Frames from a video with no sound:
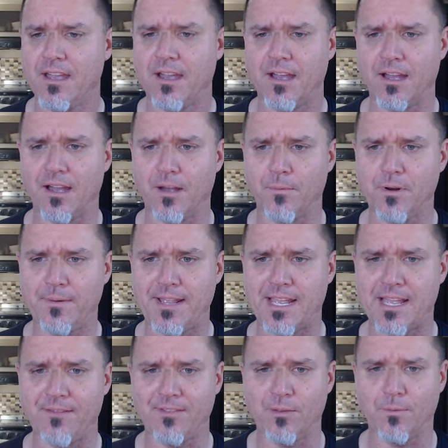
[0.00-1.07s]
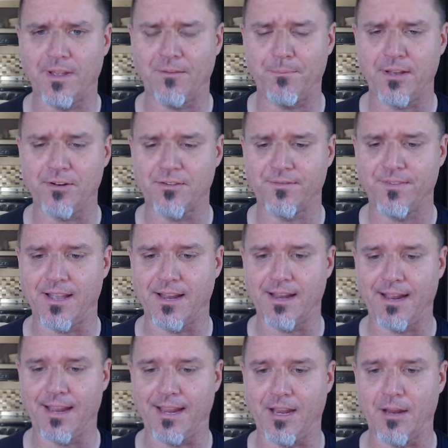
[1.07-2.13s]
Uh, what do we have in the way of
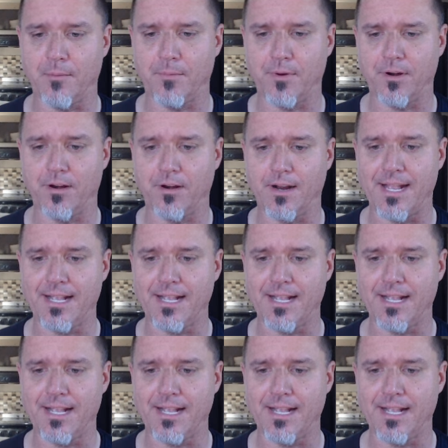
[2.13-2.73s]
petrified amber?